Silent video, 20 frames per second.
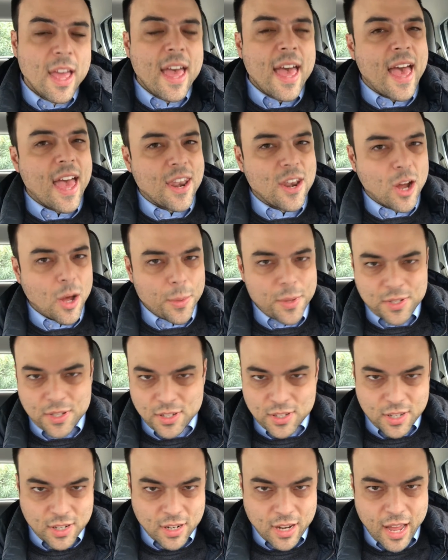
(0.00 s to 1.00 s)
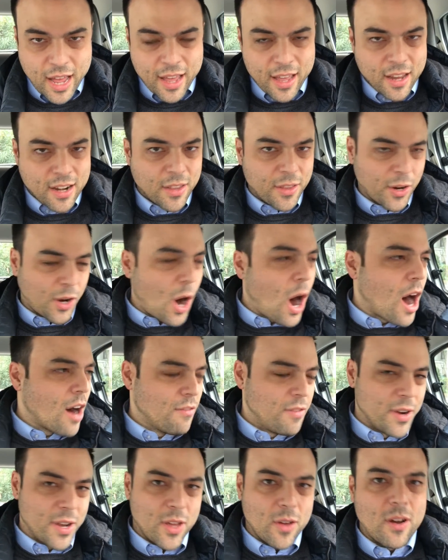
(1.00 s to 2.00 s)
And no, this is not another car
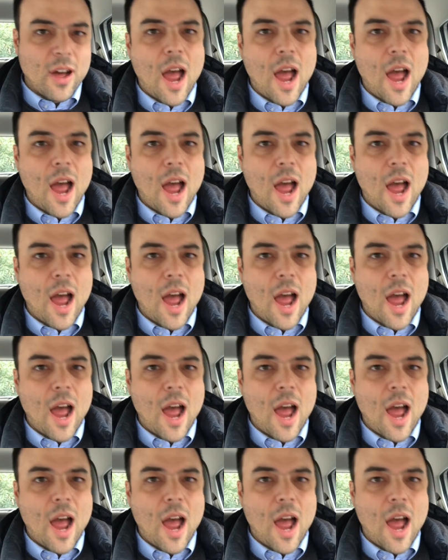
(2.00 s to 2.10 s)
video.